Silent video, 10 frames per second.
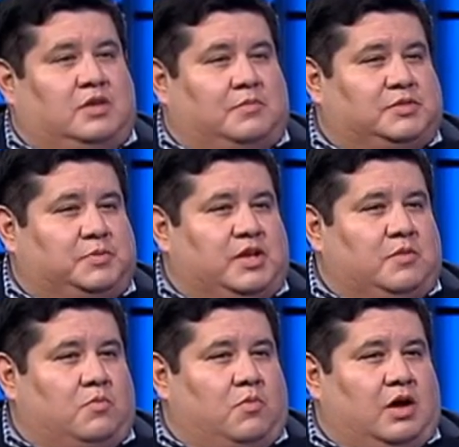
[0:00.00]
I'm
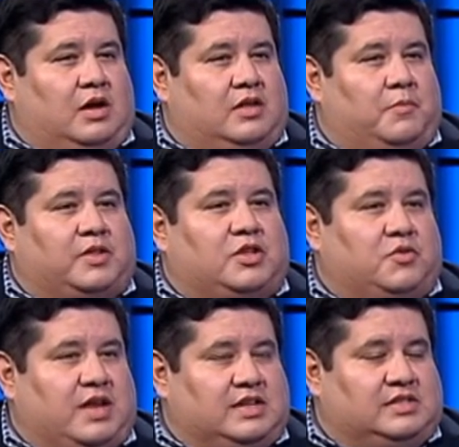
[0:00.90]
speaking about the
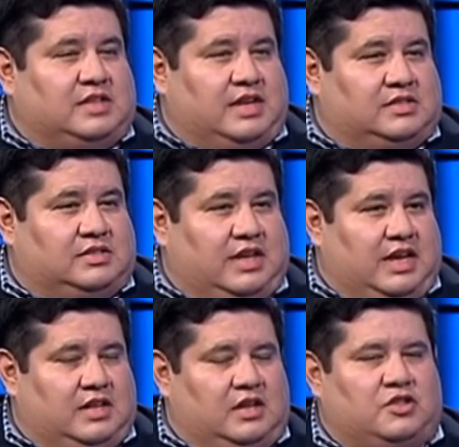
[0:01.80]
United States
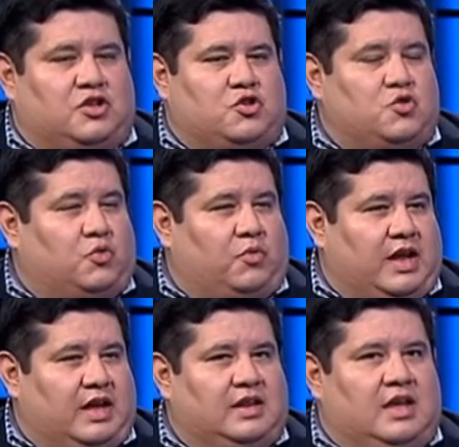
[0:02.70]
kit. And the
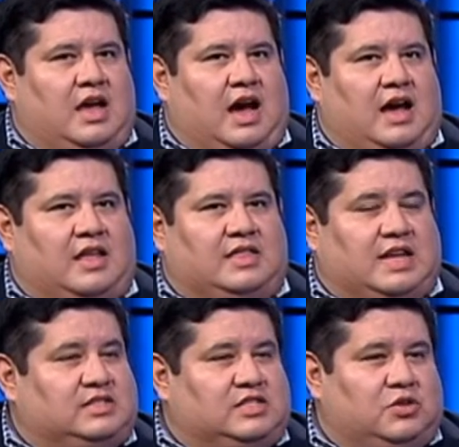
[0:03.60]
Ukraine,
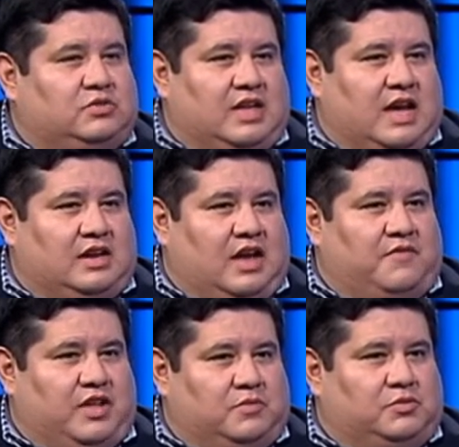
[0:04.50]
that's still not
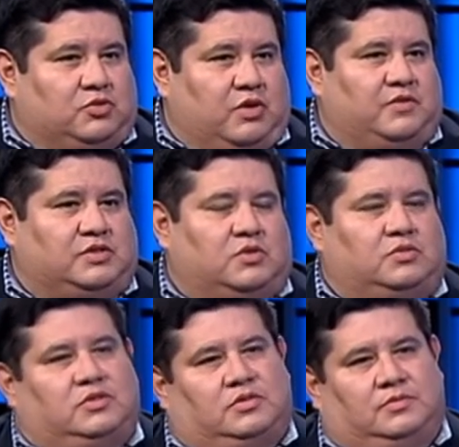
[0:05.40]
available to every soldier.